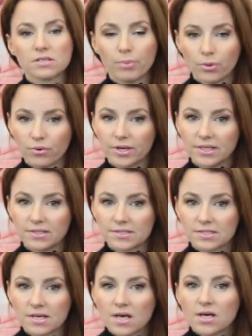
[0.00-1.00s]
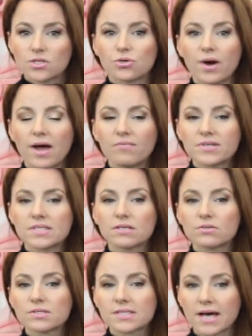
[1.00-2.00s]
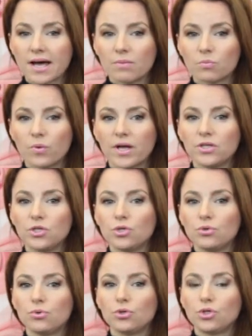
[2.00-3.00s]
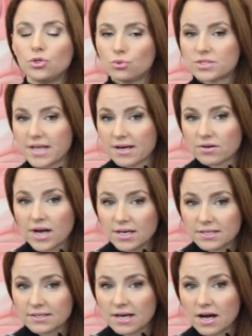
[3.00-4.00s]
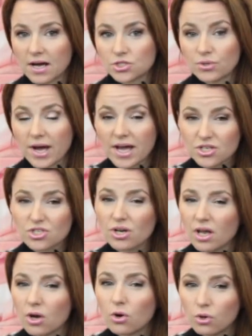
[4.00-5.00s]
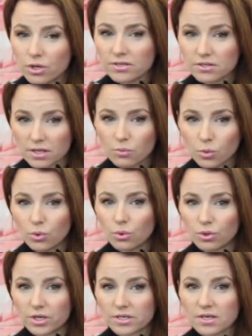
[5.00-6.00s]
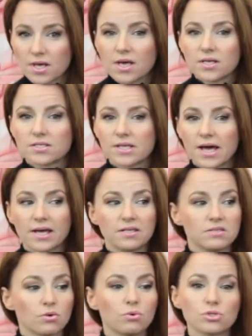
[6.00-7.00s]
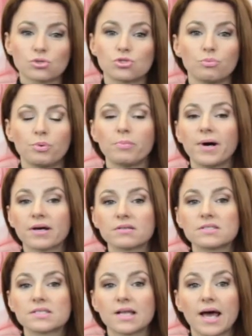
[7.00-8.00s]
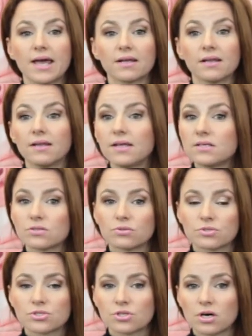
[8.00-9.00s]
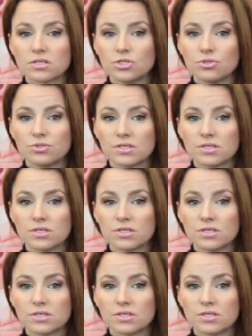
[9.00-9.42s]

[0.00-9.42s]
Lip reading: points. So every single time when you use that credit card, you actually earn a reward. And also supermarkets like Lidl started